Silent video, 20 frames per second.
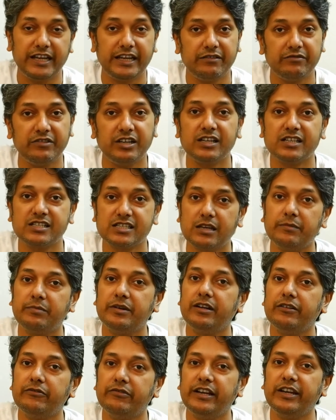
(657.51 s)
I have done a
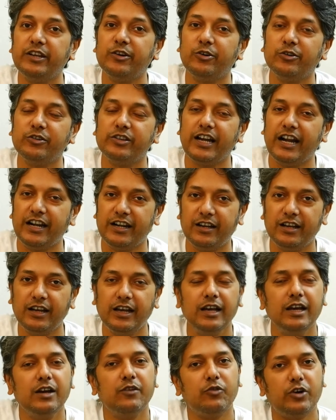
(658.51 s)
separate video on that.
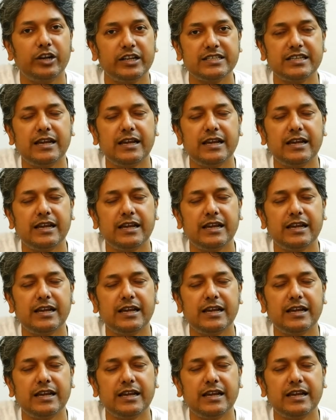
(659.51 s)
For